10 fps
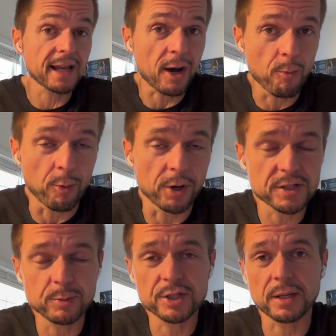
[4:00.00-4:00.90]

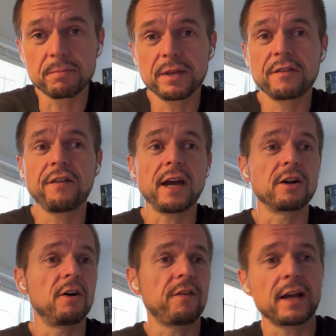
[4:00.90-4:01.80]
Cowboys, which I'm a big fan
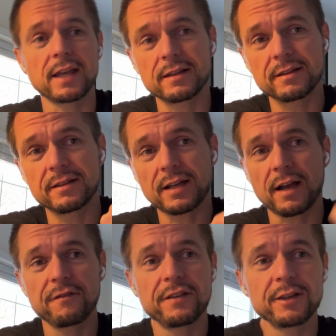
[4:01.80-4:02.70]
of.
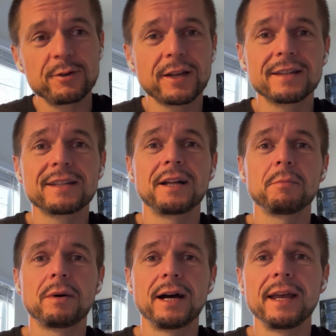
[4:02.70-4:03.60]
I think you can
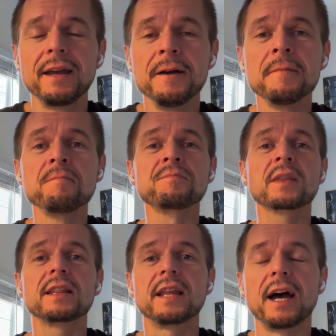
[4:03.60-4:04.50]
tell by
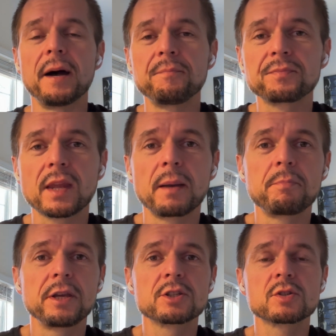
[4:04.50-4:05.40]
the
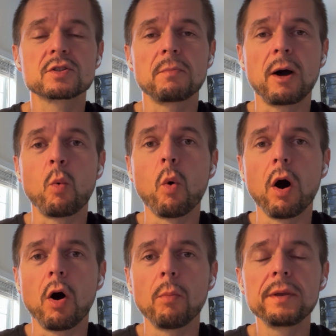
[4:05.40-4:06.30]
pictures on my
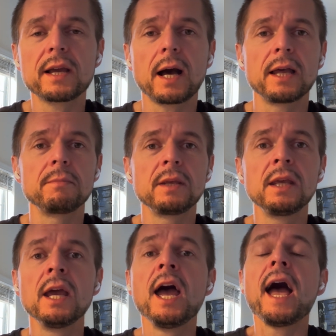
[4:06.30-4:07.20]
wall behind
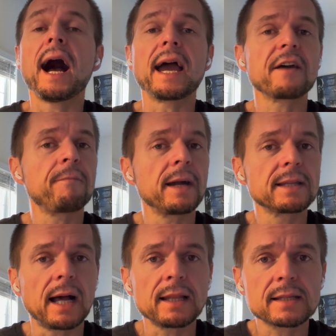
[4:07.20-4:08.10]
me. I have my
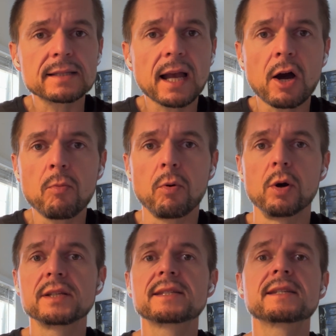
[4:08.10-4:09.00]
Dallas
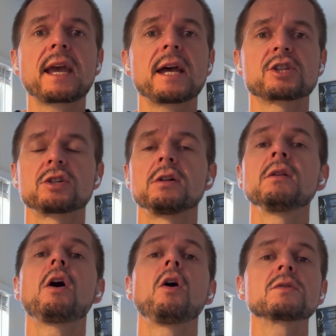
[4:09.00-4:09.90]
Cowboys
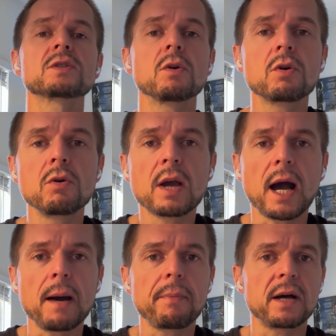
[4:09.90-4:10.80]
schedule also hook up